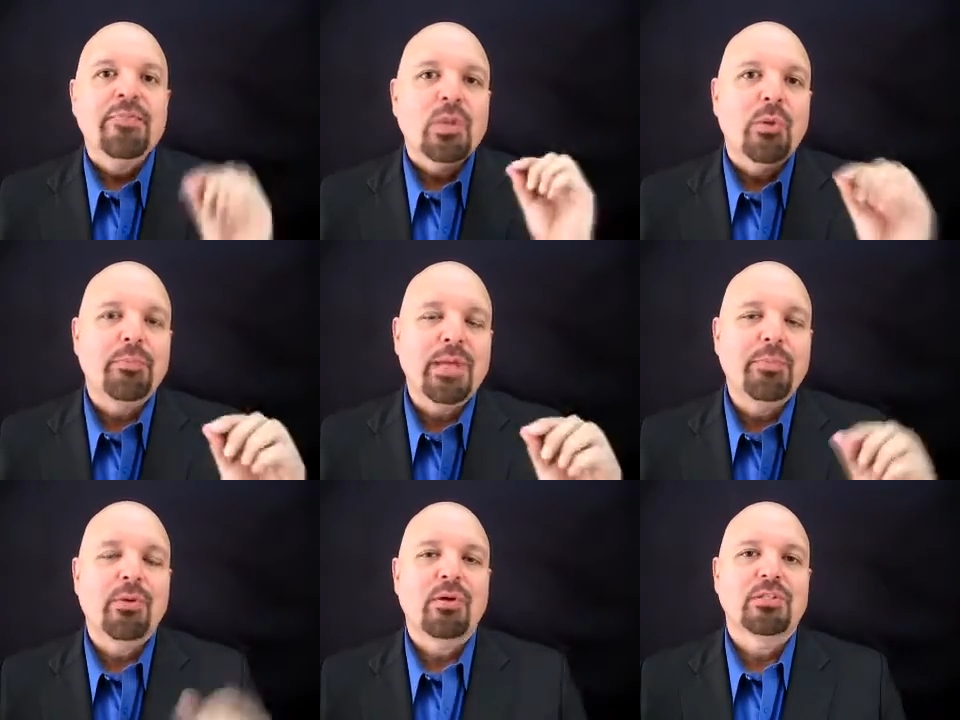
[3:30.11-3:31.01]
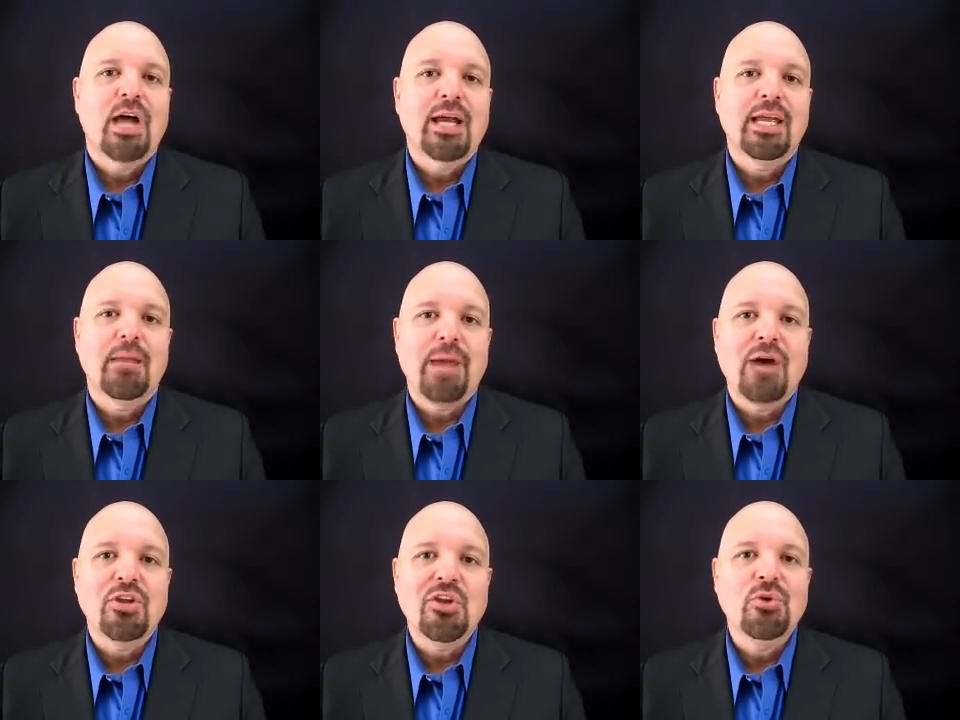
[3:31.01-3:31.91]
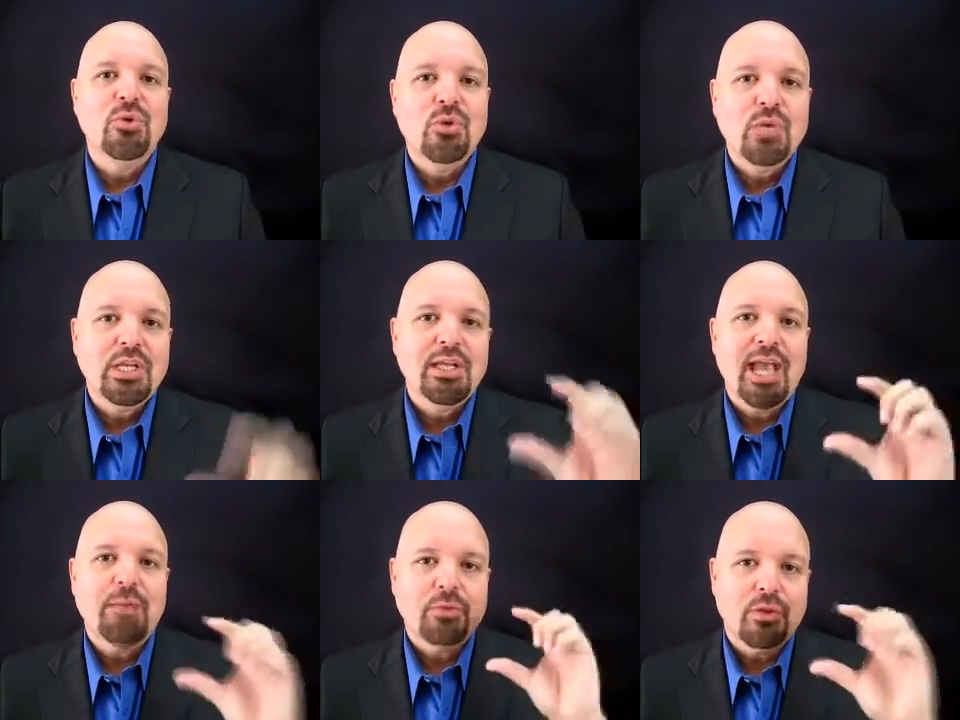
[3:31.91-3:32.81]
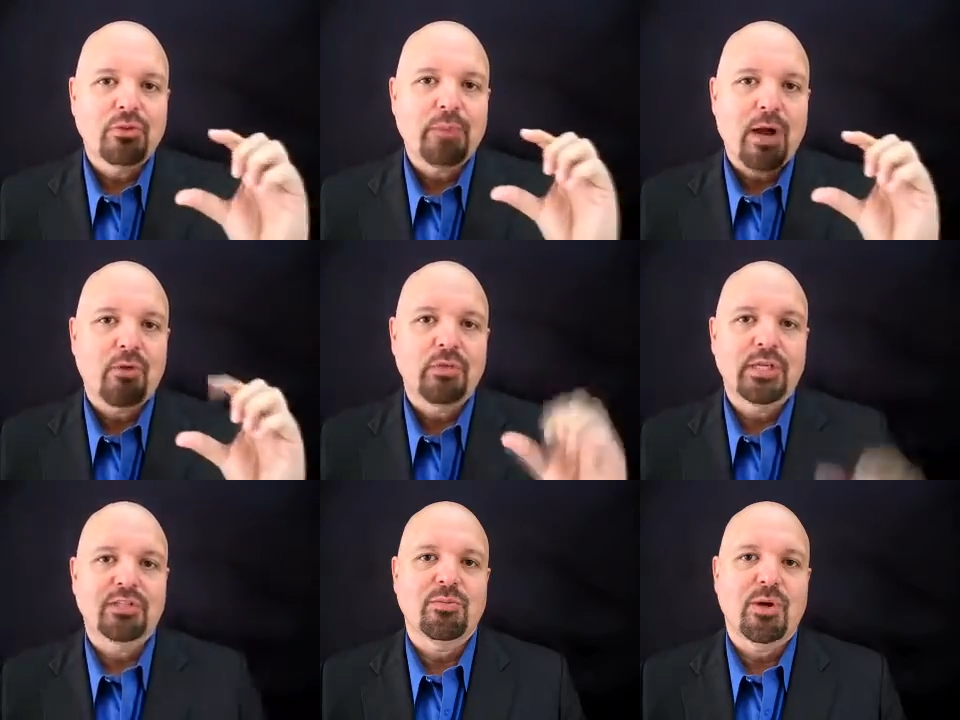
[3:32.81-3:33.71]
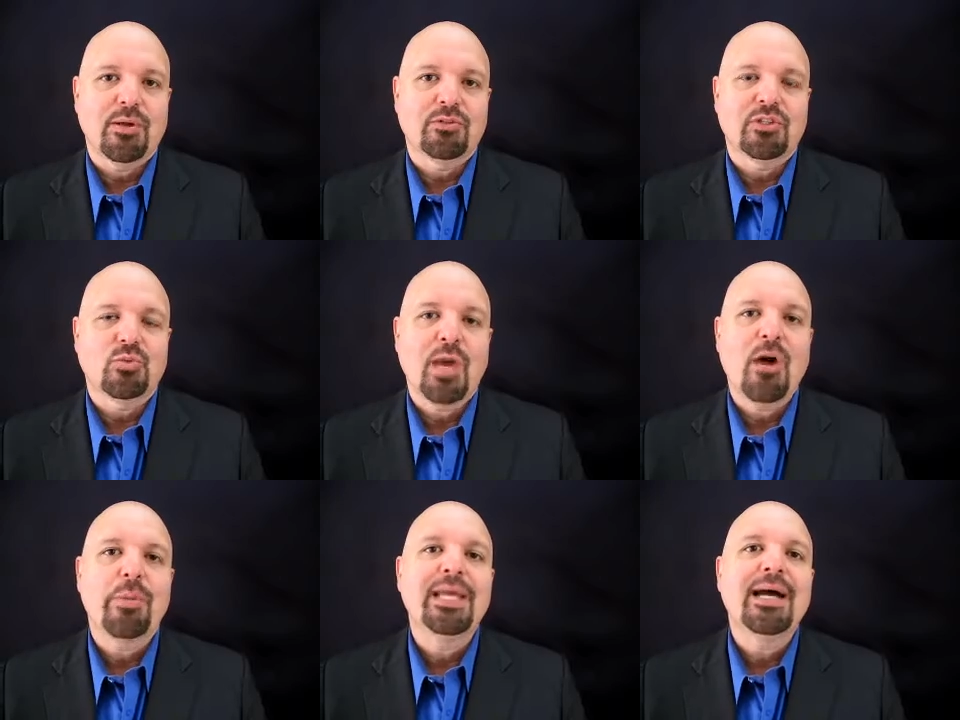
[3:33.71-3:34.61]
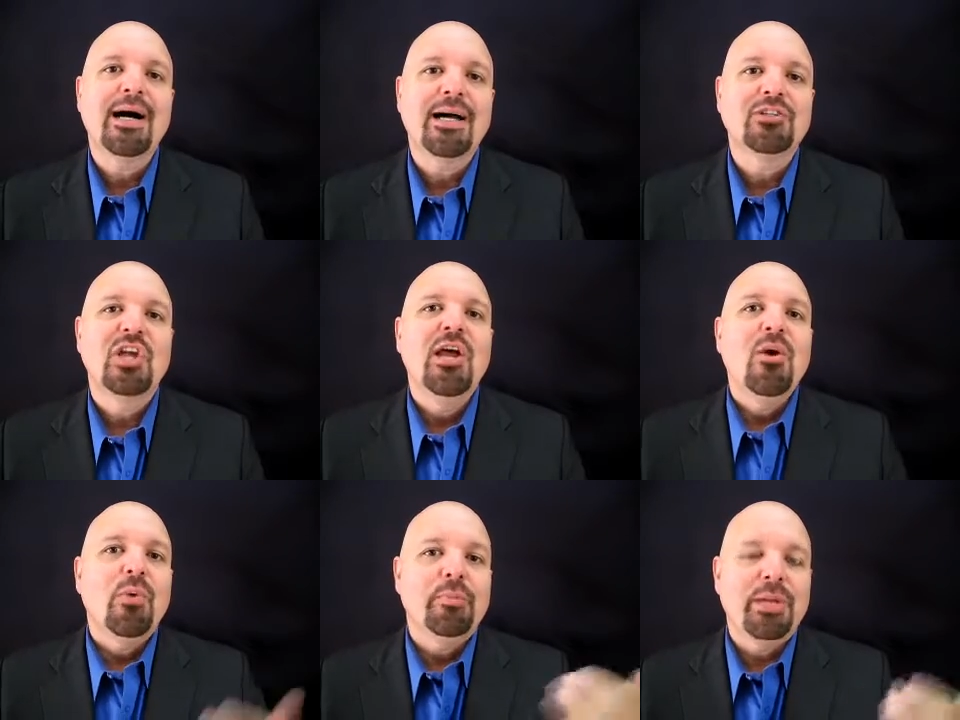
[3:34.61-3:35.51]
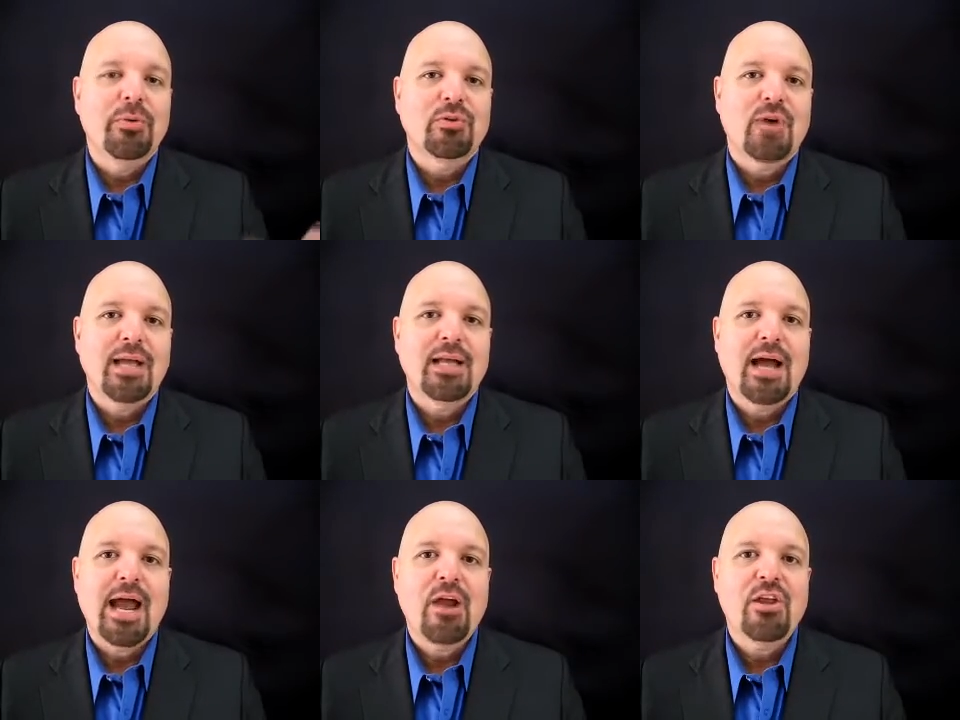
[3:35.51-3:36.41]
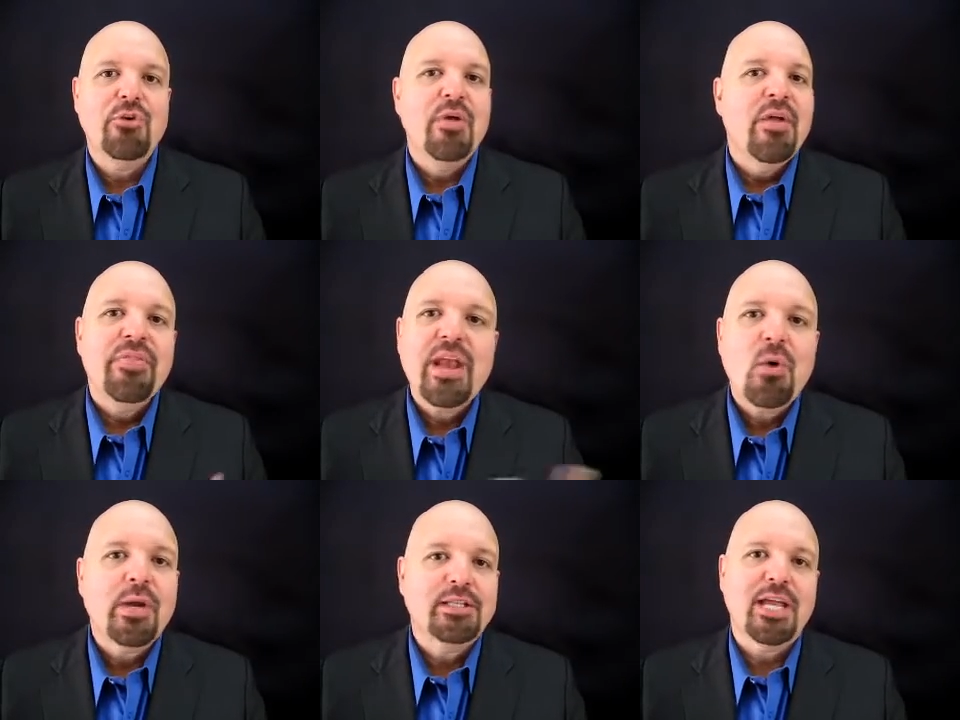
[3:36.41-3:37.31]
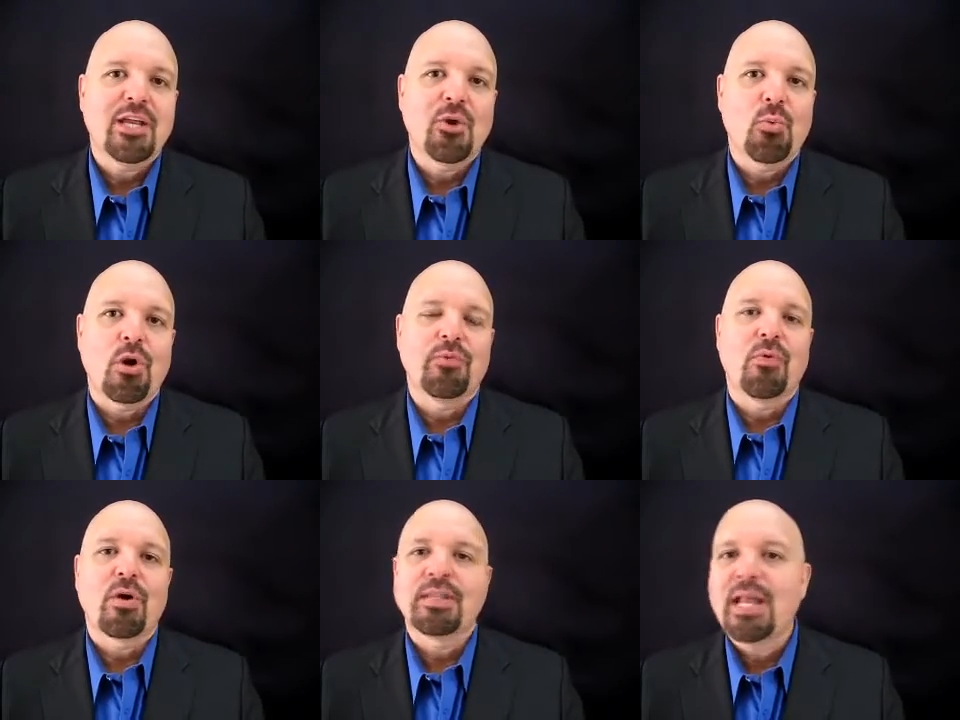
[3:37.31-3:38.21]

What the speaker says: When people are talking about you, you need to capture those powerful testimonials as well, because when people are trying to hire you, they don't want to take your word for it.